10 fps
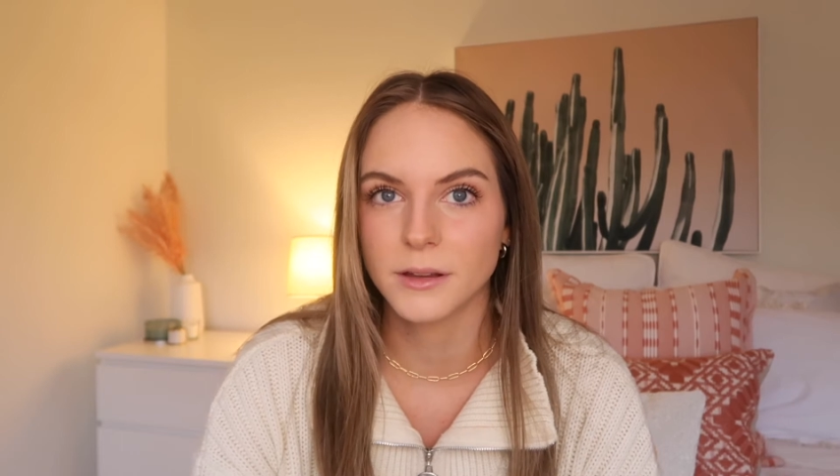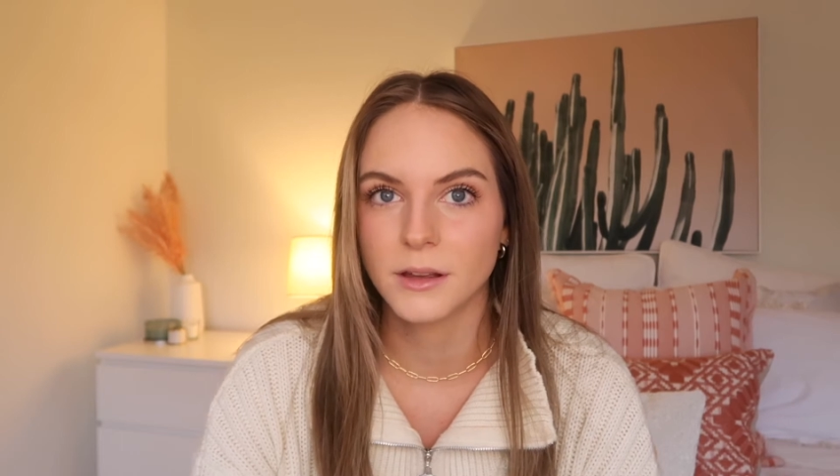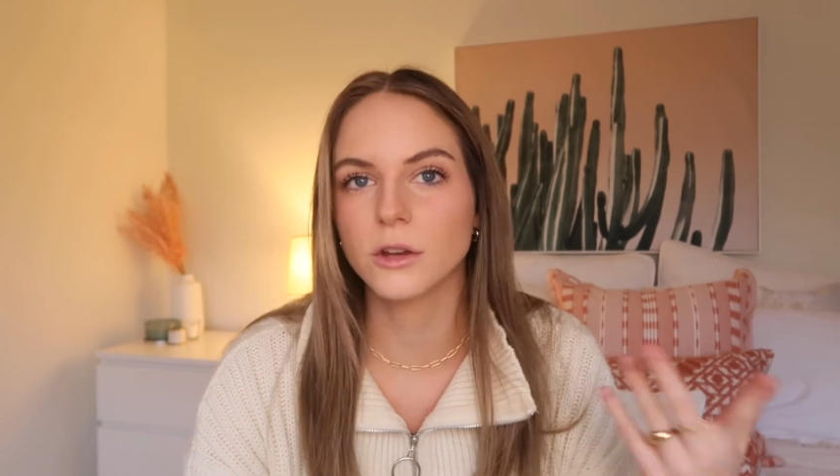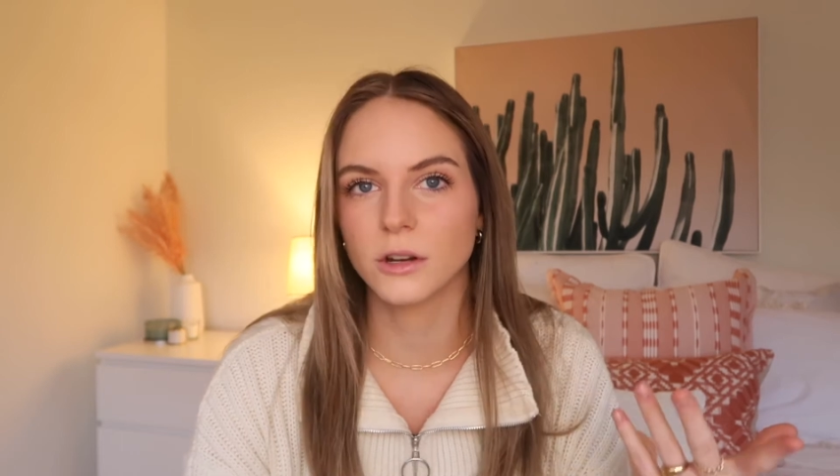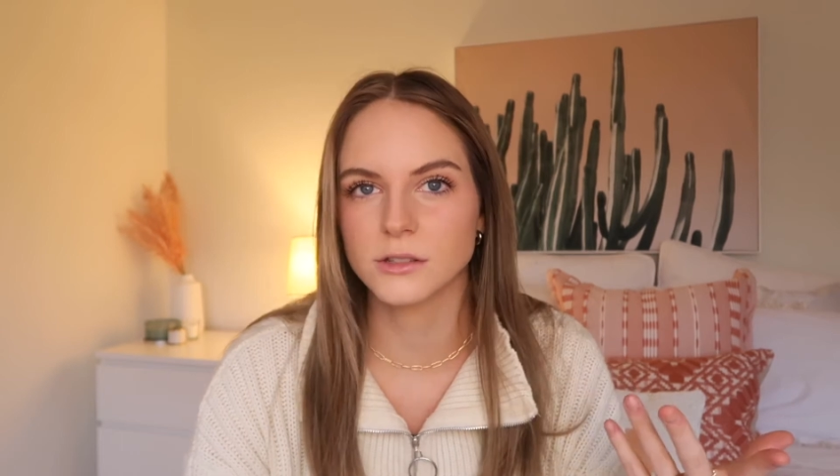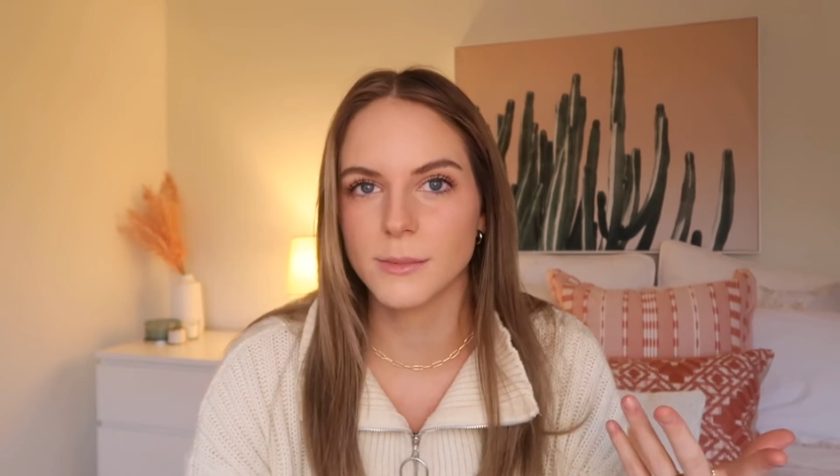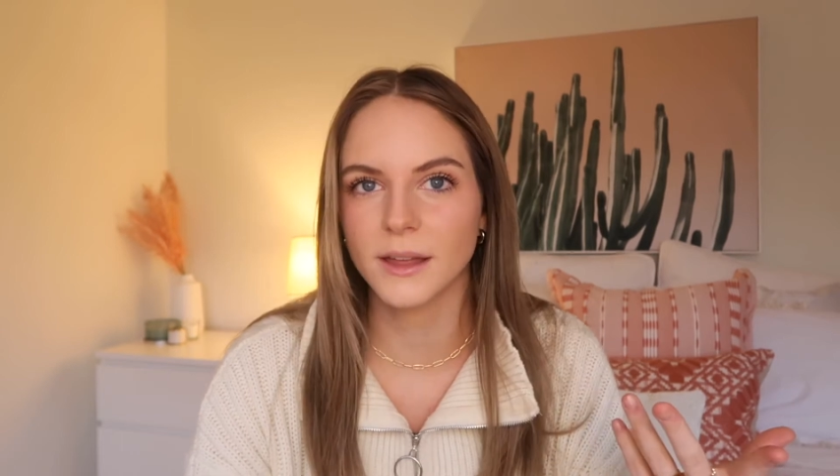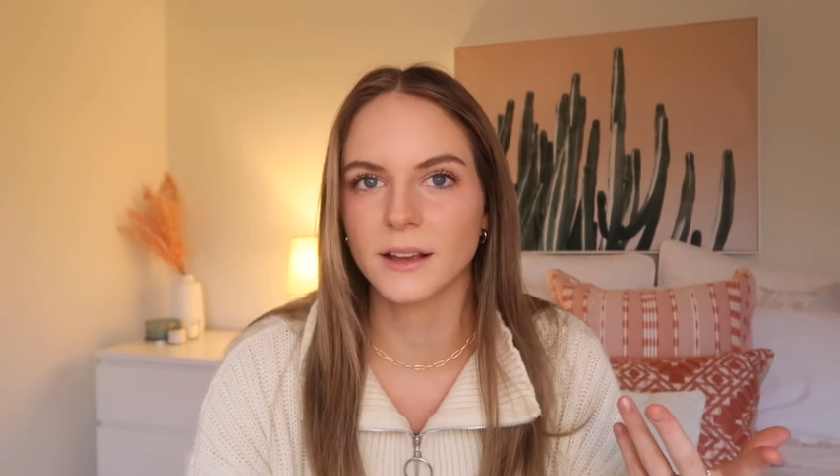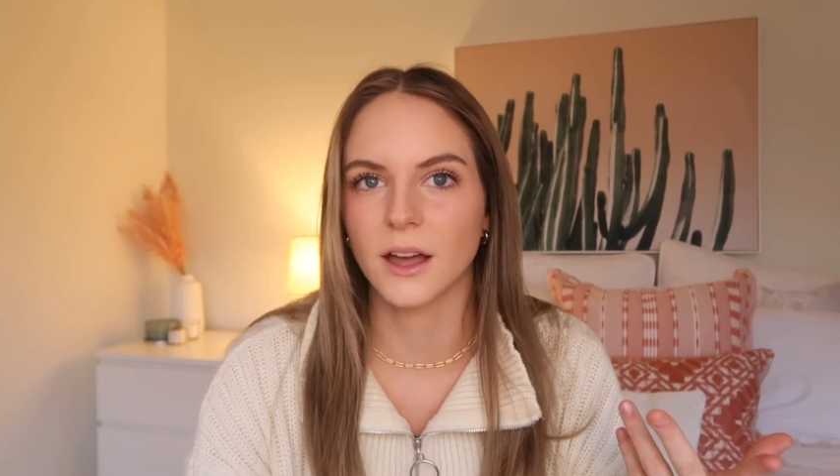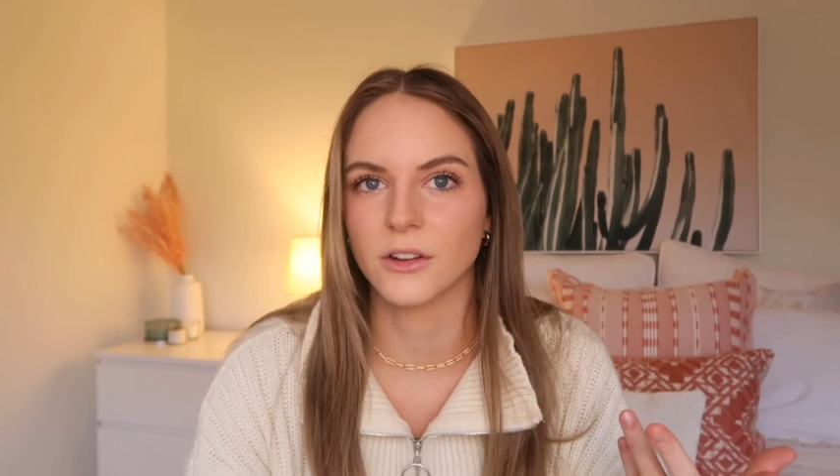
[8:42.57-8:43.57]
or you can also buy
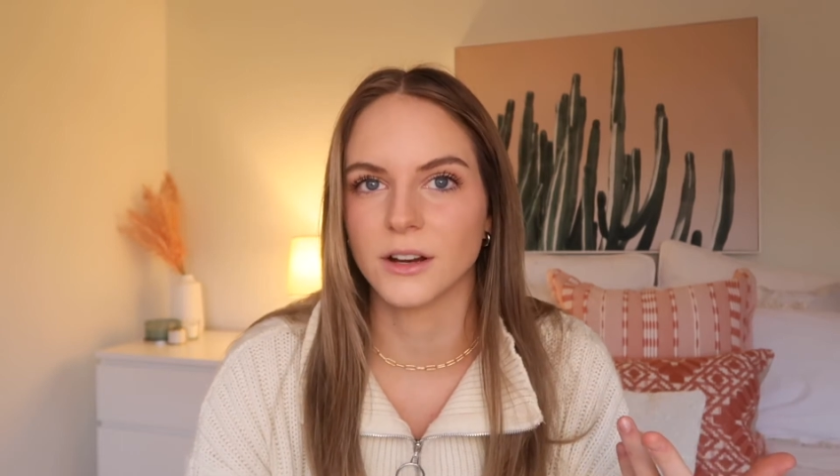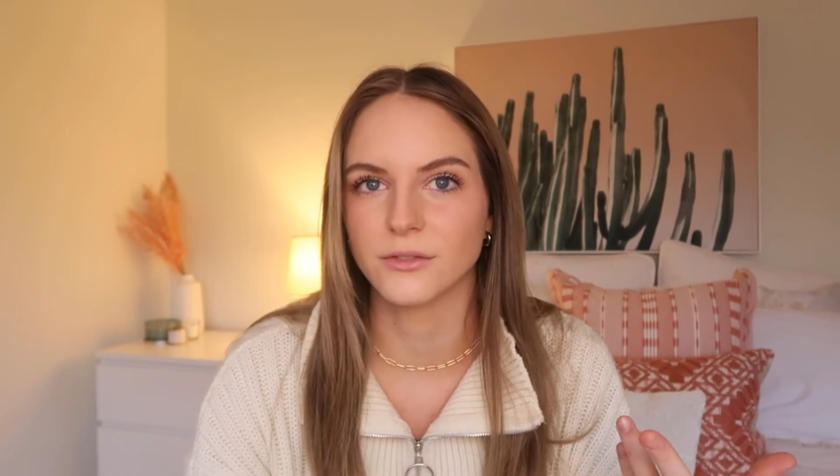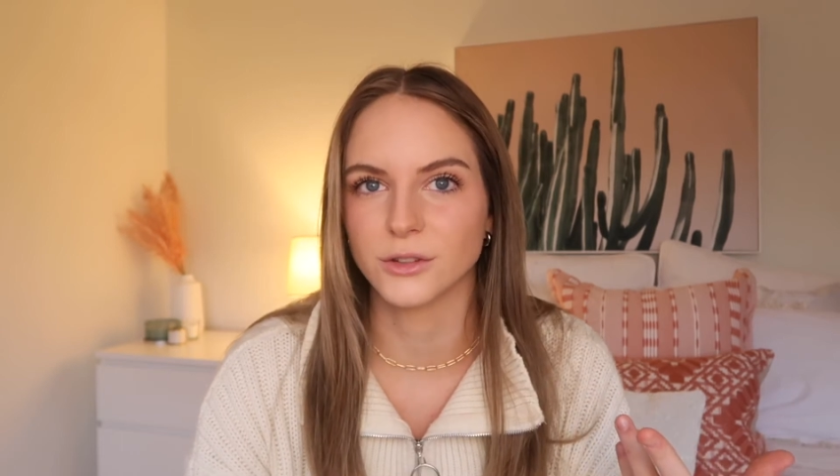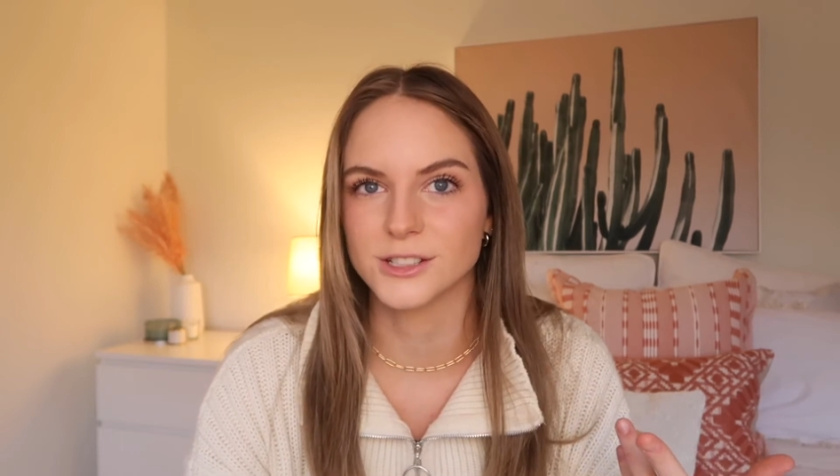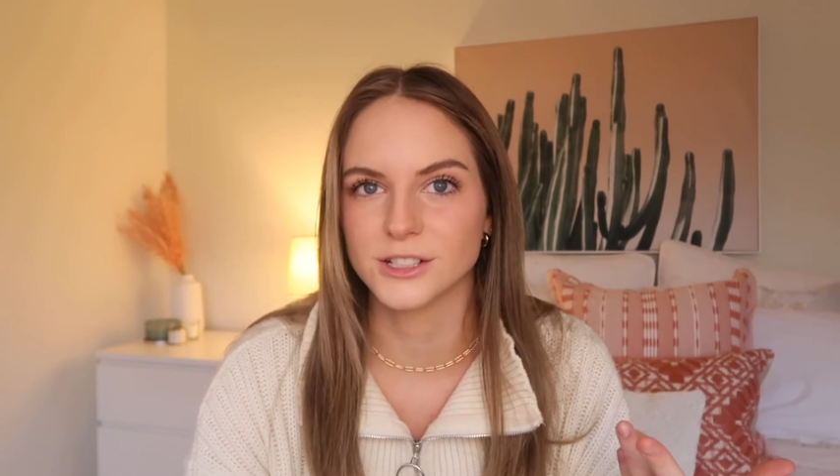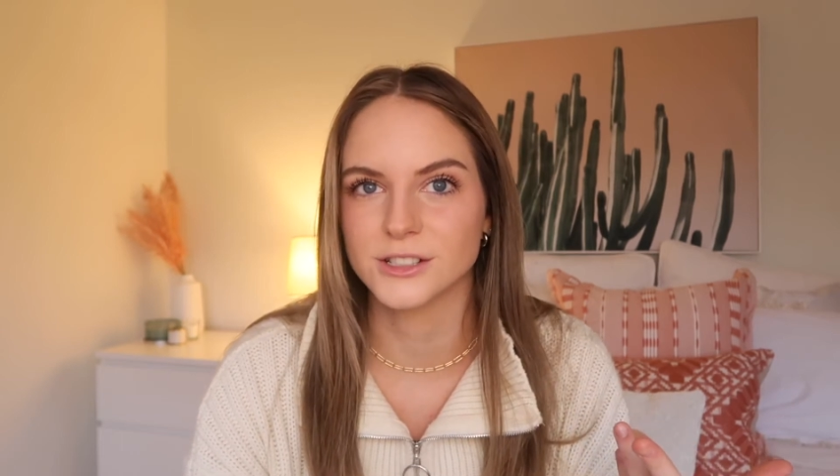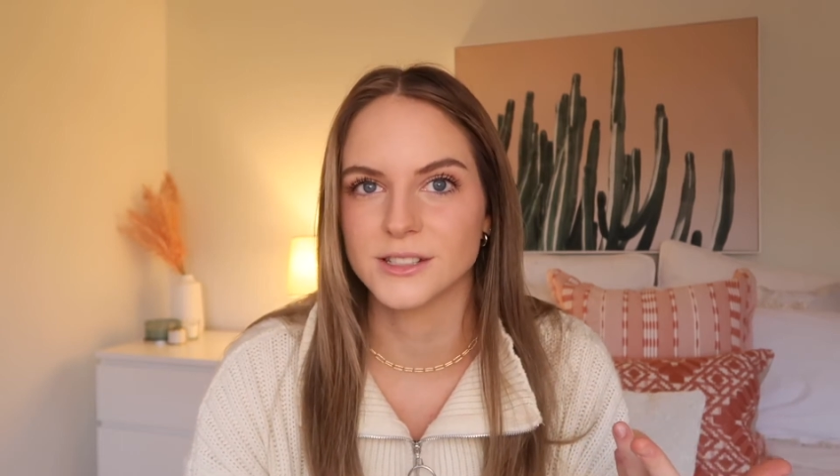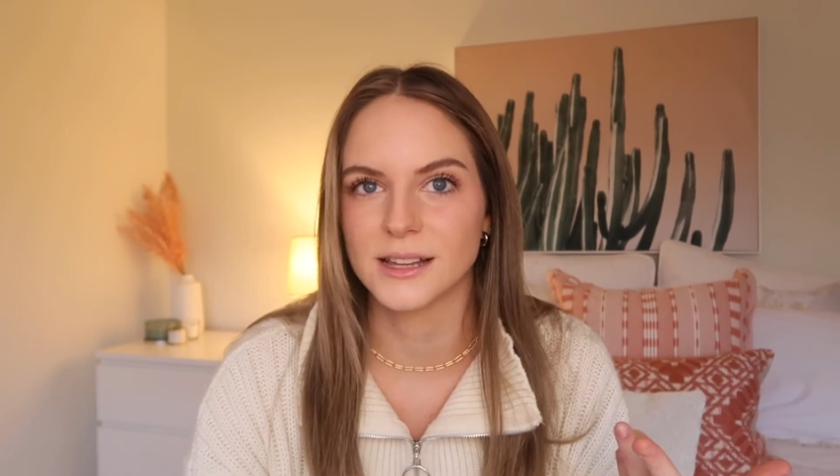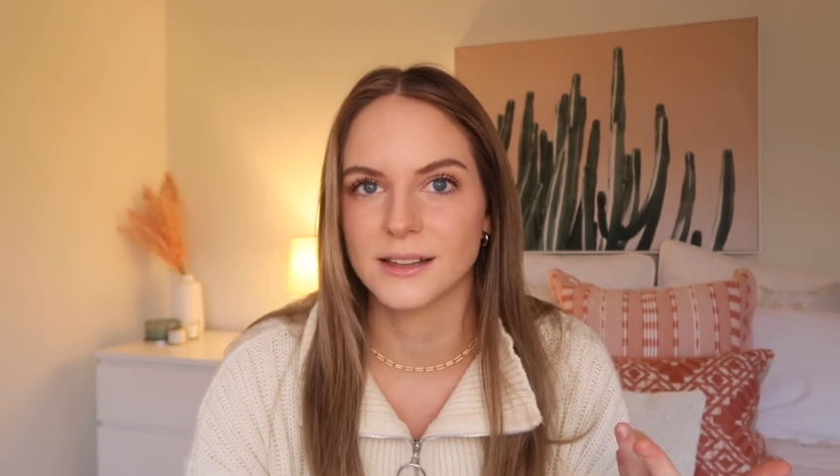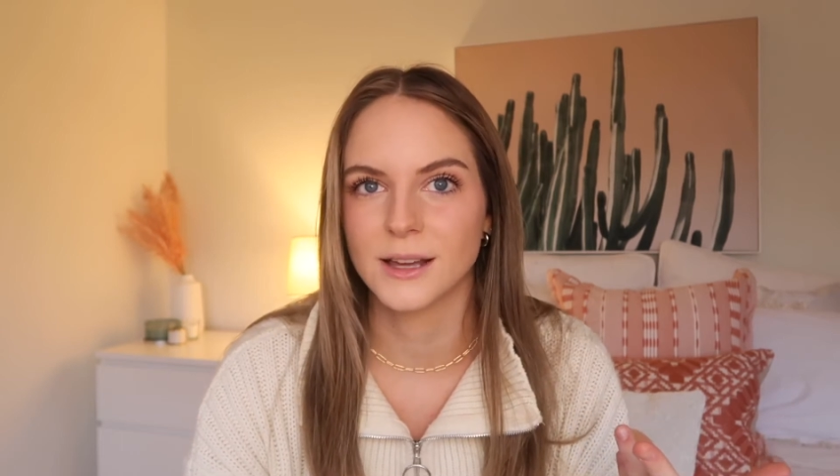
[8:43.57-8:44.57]
like other
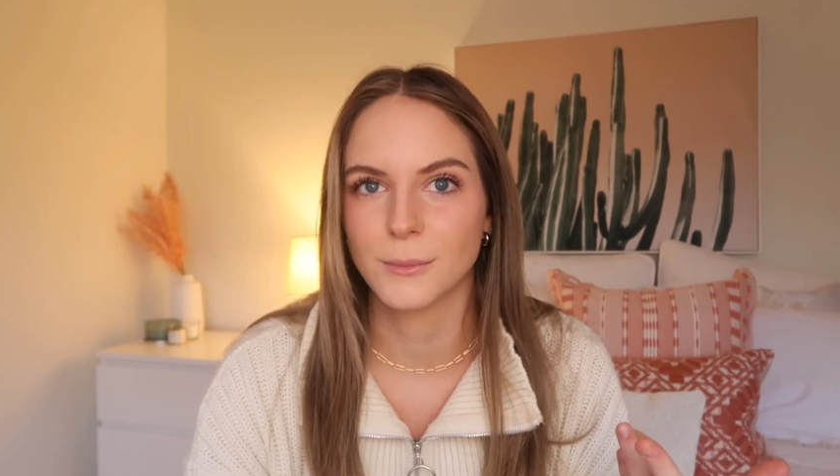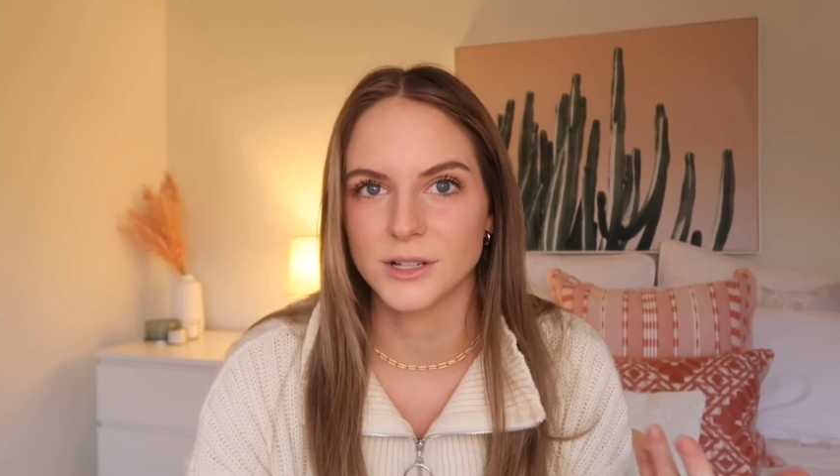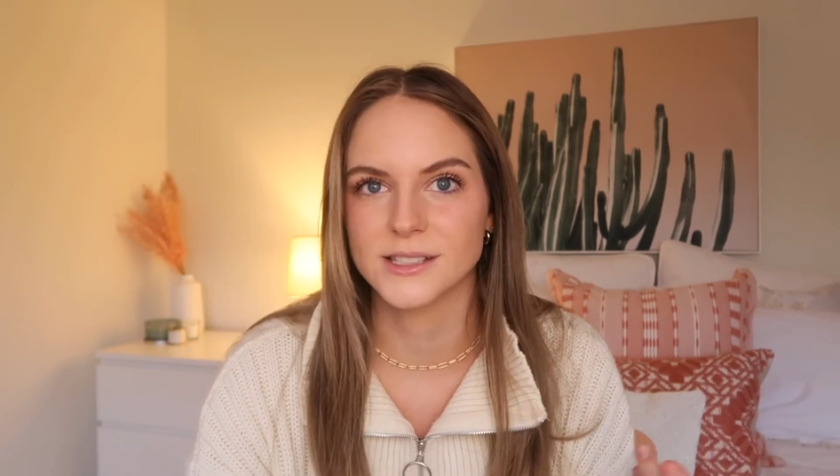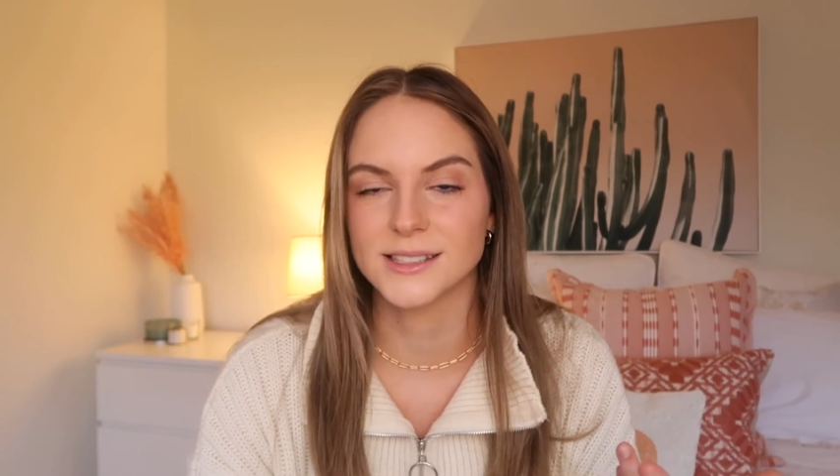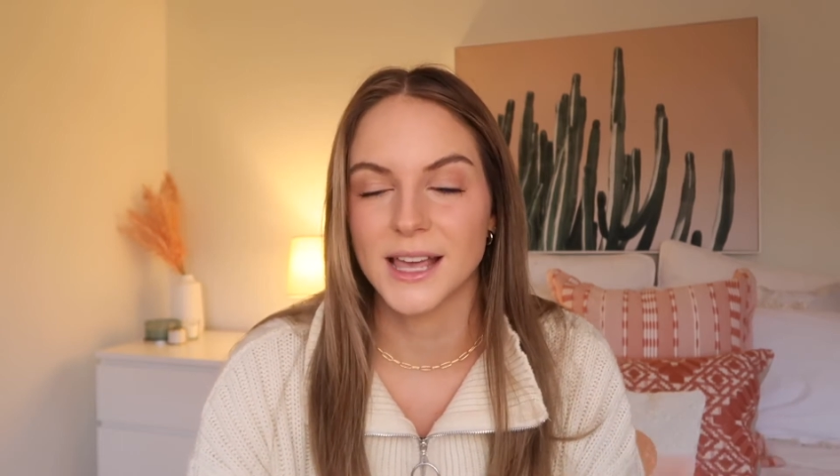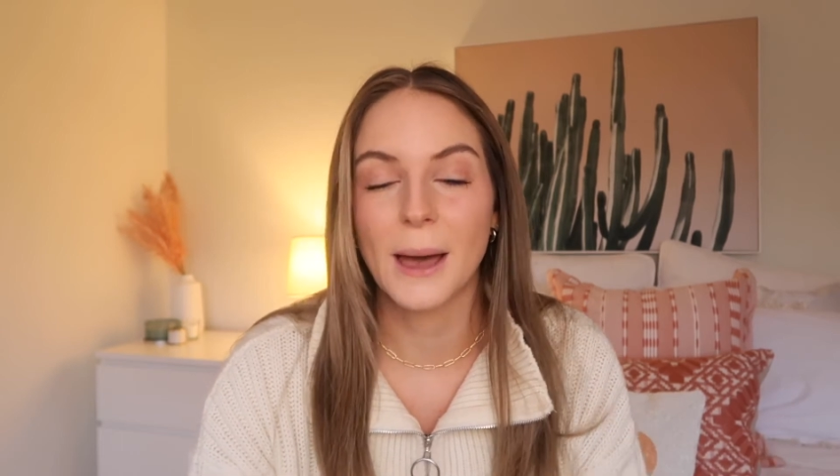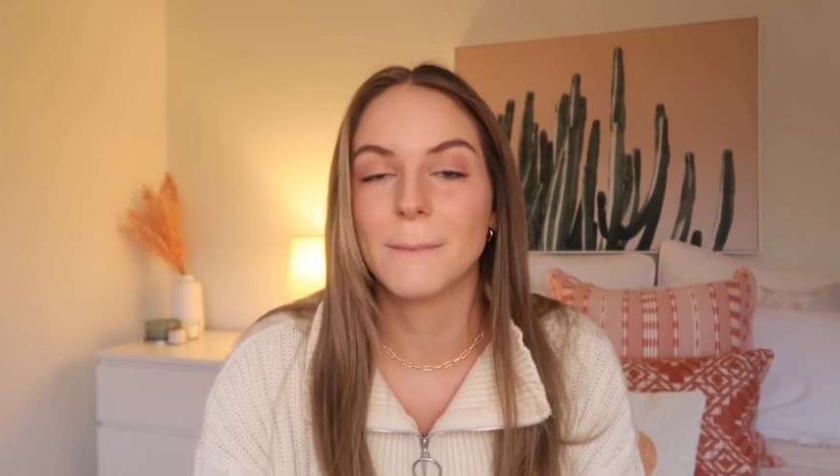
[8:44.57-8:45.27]
influencers presets.